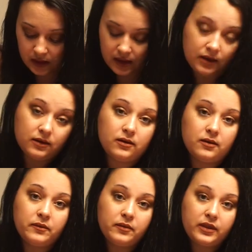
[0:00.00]
And
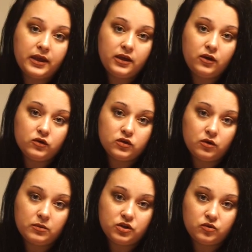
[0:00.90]
thank you
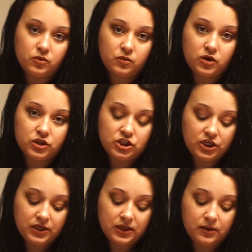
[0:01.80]
so much for
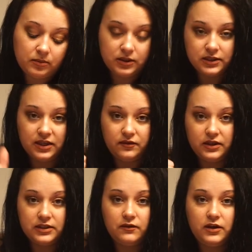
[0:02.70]
watching. Please give
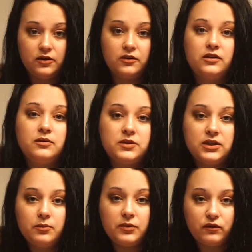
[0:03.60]
this video a thumbs
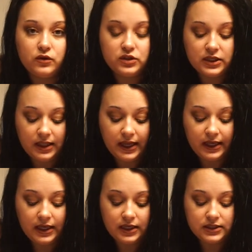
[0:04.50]
up if you did
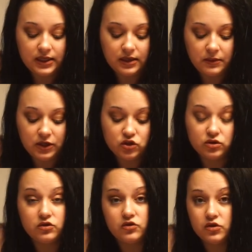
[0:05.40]
like it, and make sure
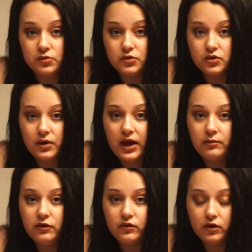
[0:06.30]
to
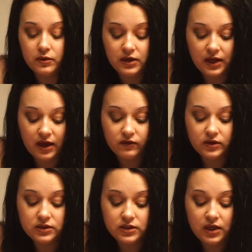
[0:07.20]
subscribe if you already
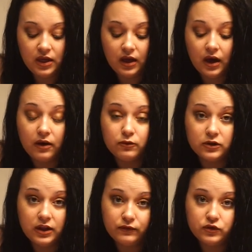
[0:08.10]
haven't. I
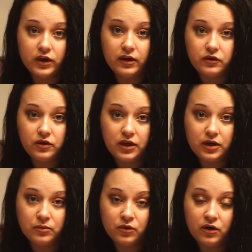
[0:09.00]
would love to have you
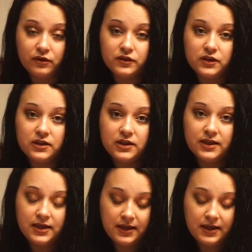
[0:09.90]
here more often.